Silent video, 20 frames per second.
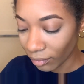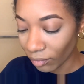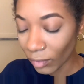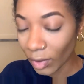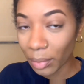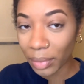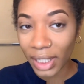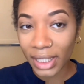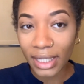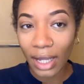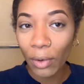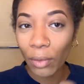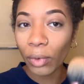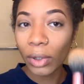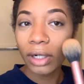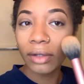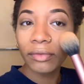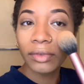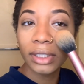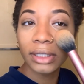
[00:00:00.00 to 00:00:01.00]
Place I want
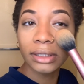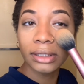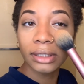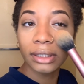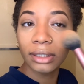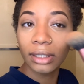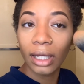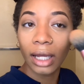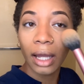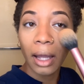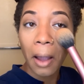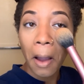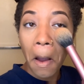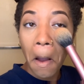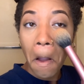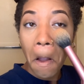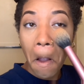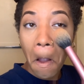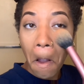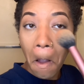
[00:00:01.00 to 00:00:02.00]
to visit,
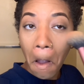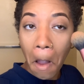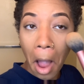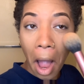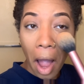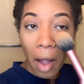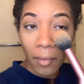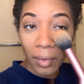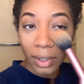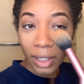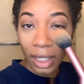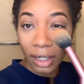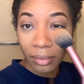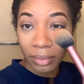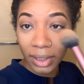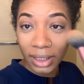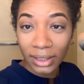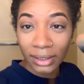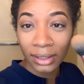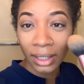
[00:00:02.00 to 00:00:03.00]
I have a lot of
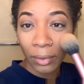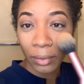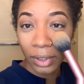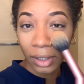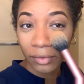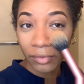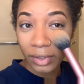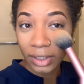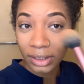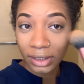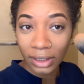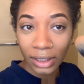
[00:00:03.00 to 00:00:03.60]
places I want to visit.